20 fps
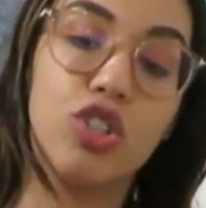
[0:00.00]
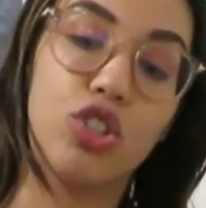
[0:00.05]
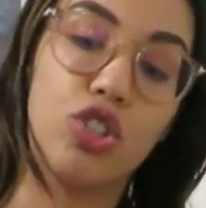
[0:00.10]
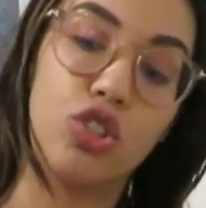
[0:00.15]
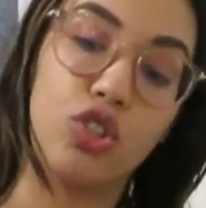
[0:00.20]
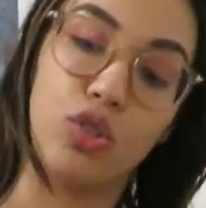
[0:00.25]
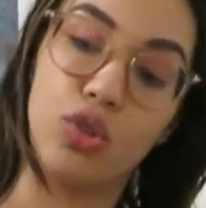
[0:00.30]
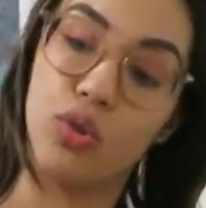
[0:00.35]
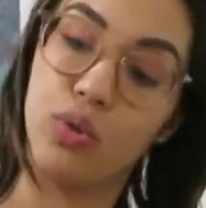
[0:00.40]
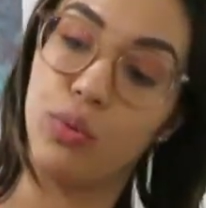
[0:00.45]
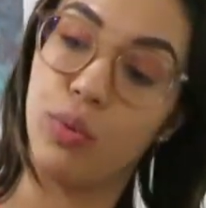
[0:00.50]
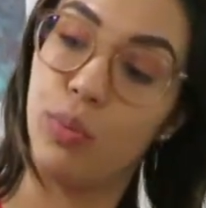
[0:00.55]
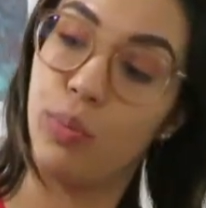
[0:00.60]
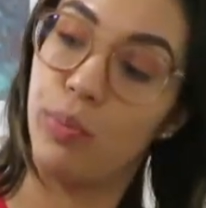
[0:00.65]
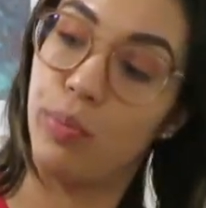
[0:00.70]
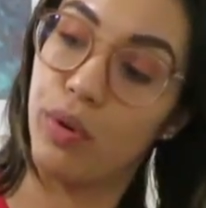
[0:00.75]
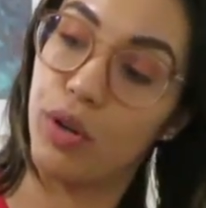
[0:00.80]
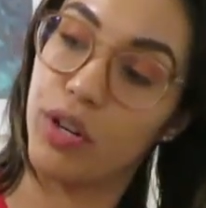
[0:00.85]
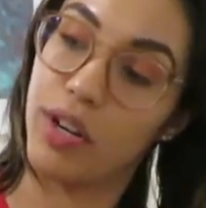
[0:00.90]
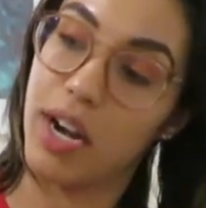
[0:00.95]

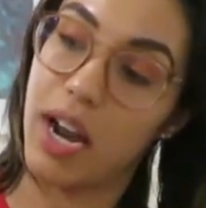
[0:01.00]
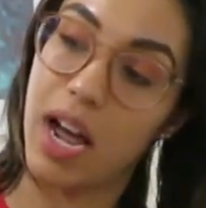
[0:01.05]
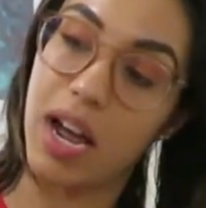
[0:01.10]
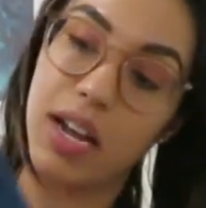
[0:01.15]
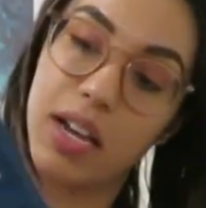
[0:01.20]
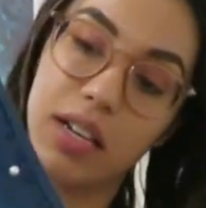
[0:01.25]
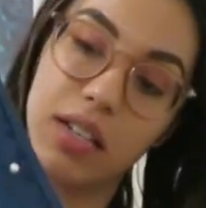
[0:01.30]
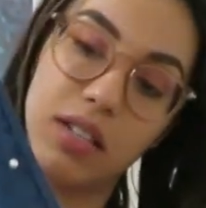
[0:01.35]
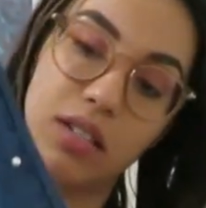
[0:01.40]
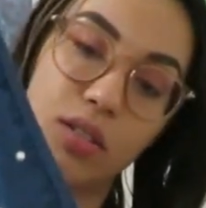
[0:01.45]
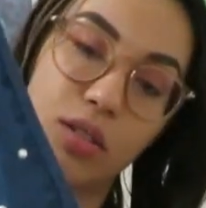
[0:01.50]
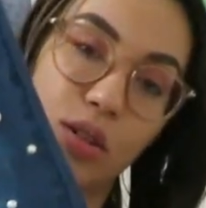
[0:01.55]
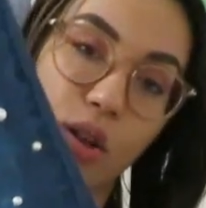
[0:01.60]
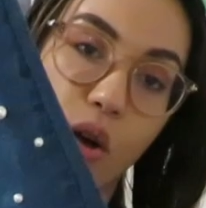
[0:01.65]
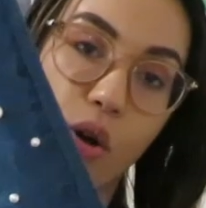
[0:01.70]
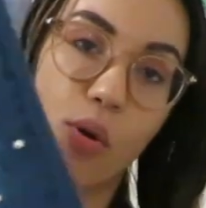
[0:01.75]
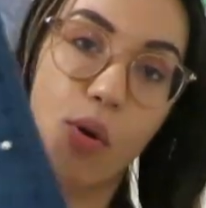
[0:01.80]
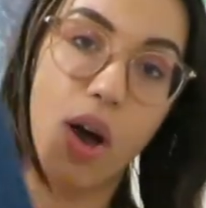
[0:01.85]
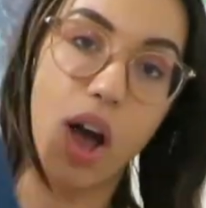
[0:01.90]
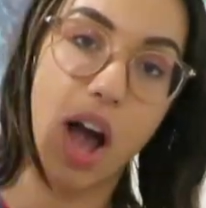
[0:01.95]
super nice.
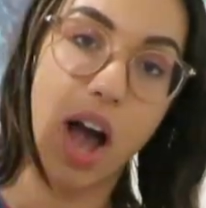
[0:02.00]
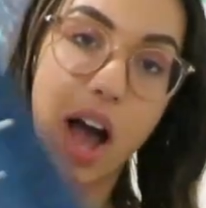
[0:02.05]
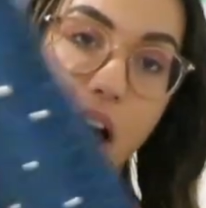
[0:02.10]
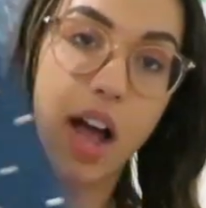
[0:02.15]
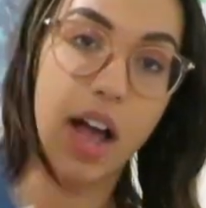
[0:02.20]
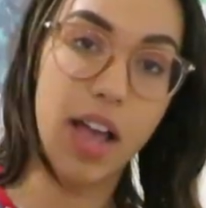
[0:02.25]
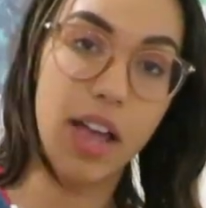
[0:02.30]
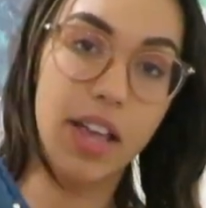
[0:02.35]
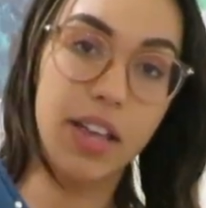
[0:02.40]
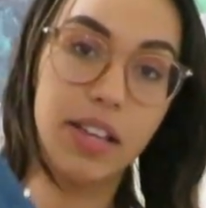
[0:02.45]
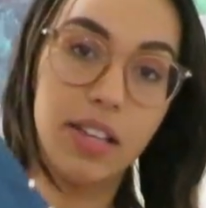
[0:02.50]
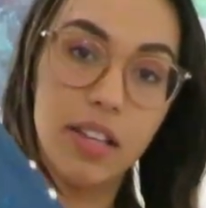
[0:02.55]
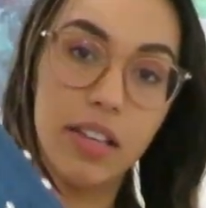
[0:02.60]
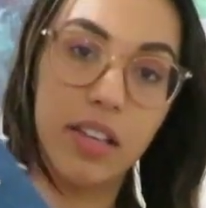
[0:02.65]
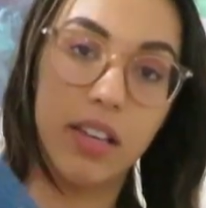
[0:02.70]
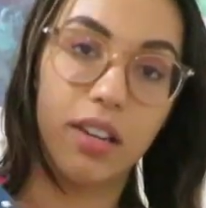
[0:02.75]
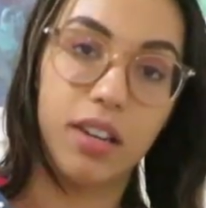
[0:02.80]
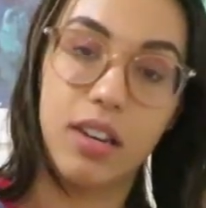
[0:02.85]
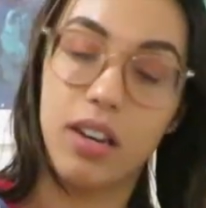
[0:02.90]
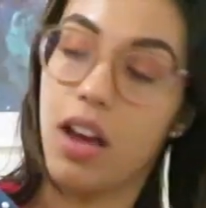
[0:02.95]
So I
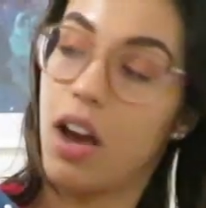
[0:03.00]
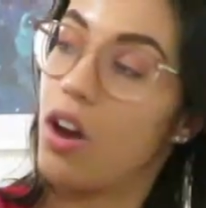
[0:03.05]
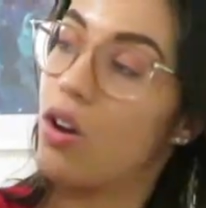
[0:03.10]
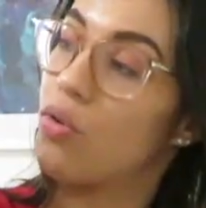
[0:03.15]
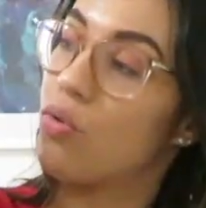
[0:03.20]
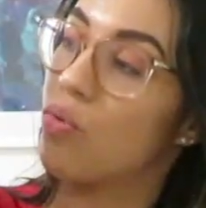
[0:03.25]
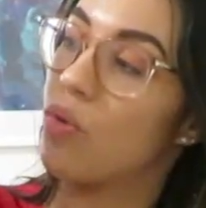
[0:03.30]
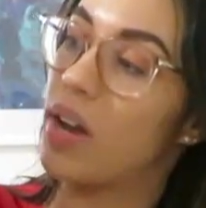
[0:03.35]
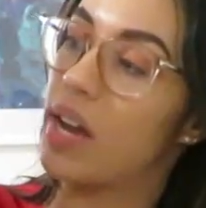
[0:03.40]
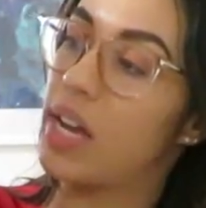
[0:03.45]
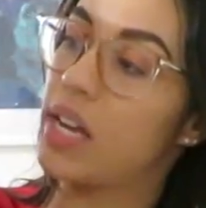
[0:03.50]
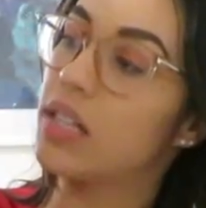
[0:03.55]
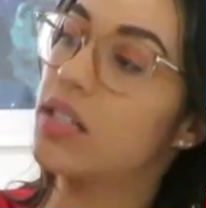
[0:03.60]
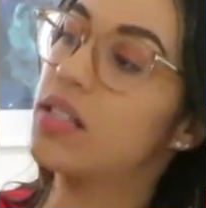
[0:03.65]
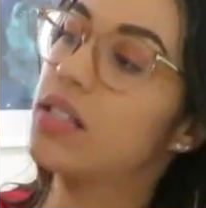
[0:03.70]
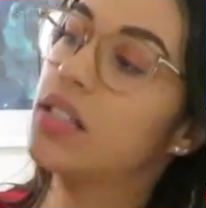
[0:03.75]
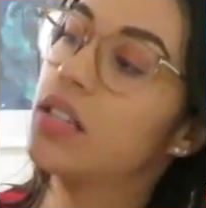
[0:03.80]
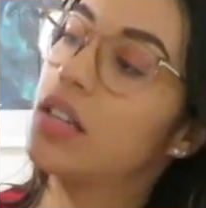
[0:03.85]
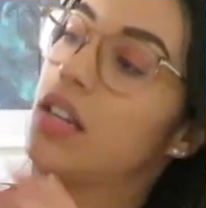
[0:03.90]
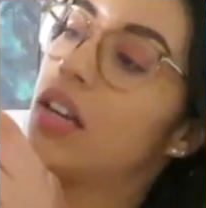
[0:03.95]
cannot
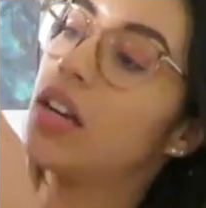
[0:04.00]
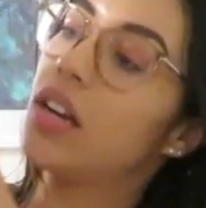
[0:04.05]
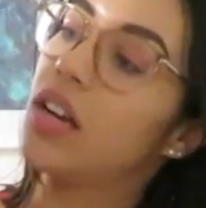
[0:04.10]
wait